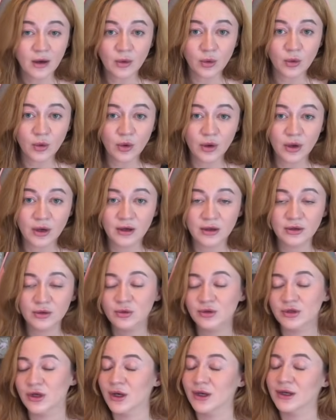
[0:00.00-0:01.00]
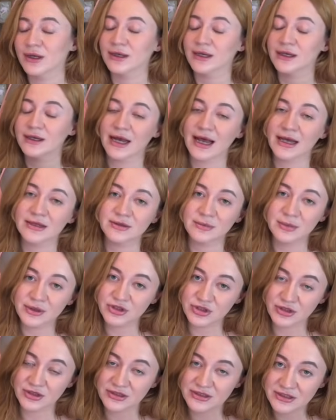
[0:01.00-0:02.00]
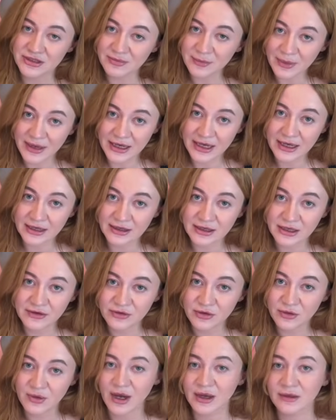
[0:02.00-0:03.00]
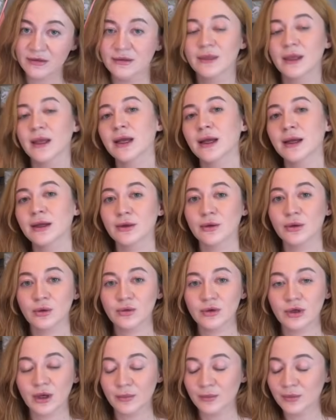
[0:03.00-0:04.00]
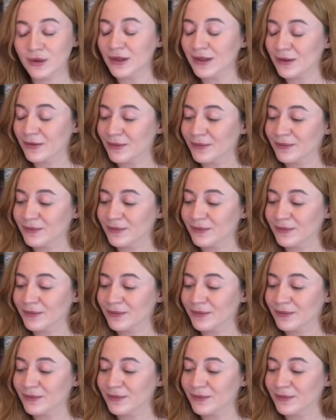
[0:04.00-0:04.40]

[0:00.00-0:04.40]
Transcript: or your targeted ad specialist is making if you have your own company.